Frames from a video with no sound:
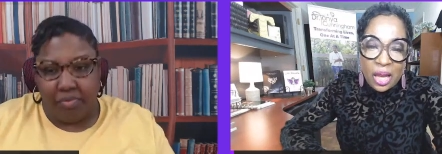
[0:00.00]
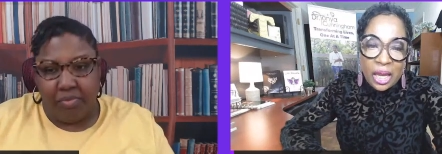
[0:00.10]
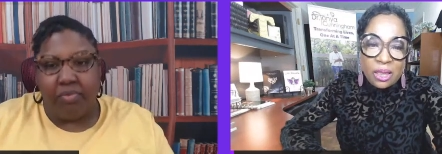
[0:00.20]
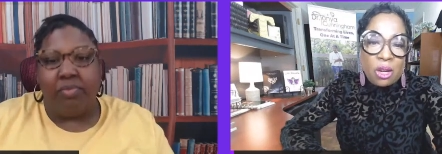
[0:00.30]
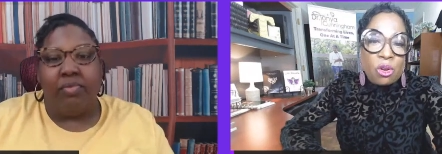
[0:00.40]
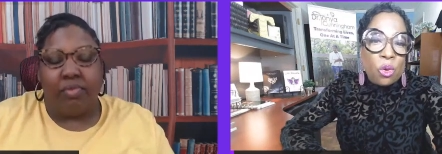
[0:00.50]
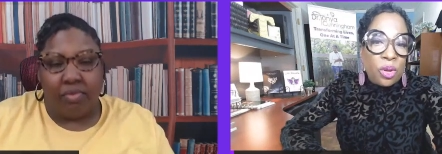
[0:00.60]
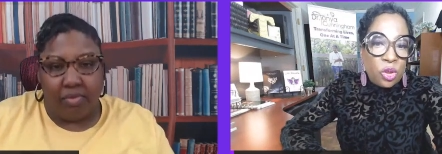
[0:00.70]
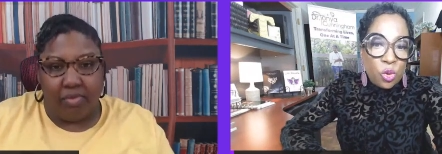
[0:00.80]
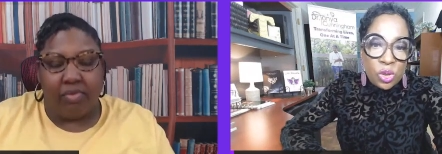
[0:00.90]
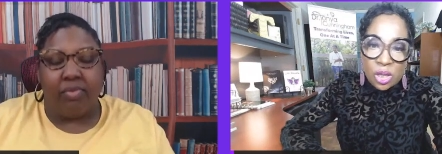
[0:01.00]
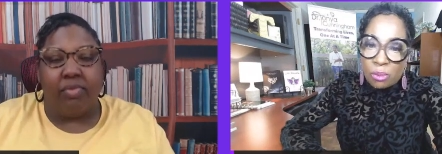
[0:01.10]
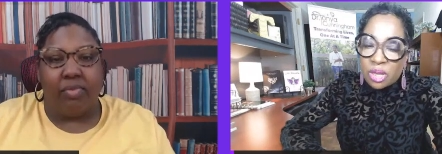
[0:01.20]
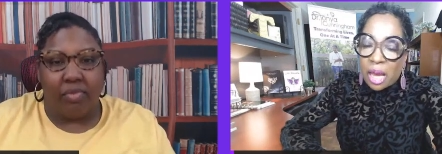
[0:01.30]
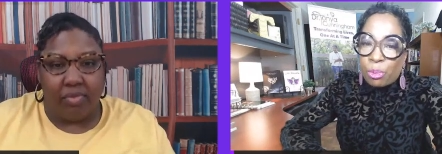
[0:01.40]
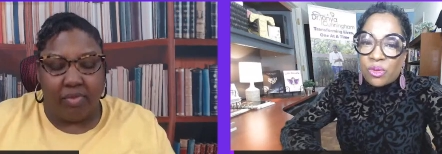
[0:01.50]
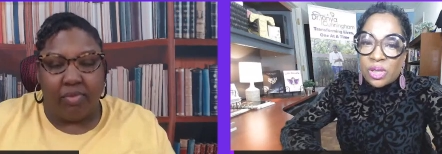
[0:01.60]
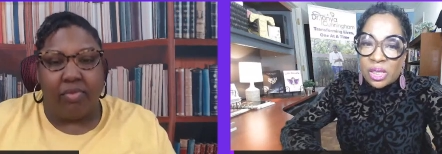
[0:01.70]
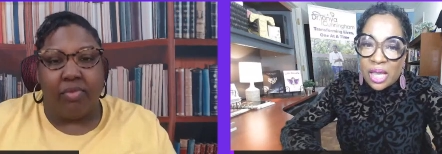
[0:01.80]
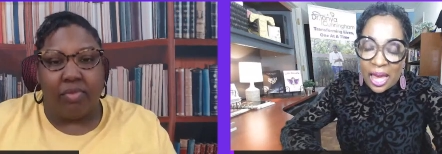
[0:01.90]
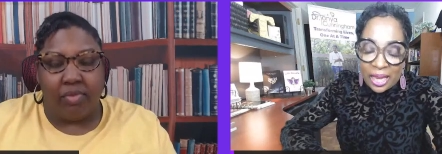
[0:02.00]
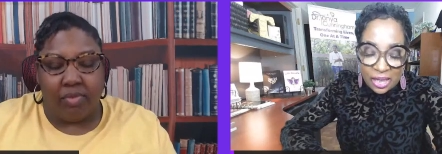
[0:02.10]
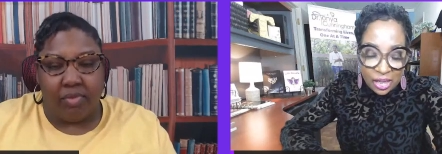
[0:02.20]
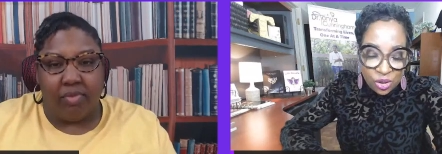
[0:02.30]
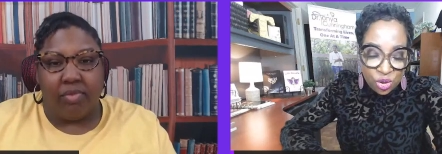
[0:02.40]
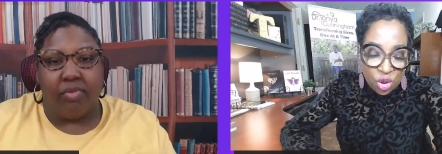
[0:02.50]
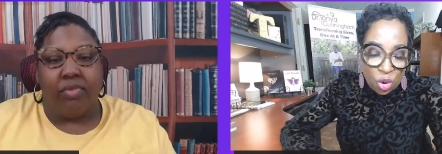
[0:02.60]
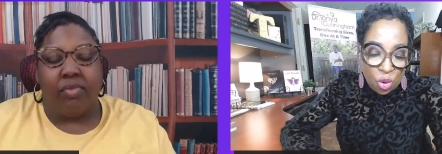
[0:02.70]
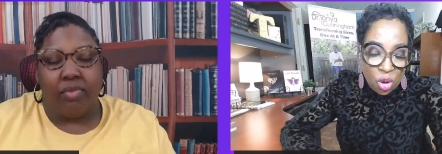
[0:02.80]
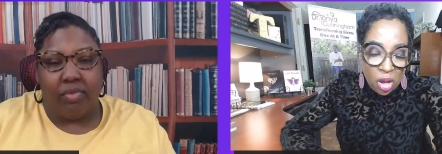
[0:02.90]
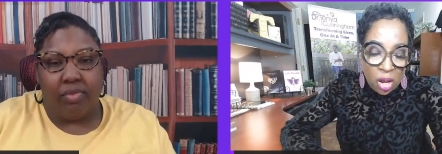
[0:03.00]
Speaker 1: and they're going through some type of sadness. So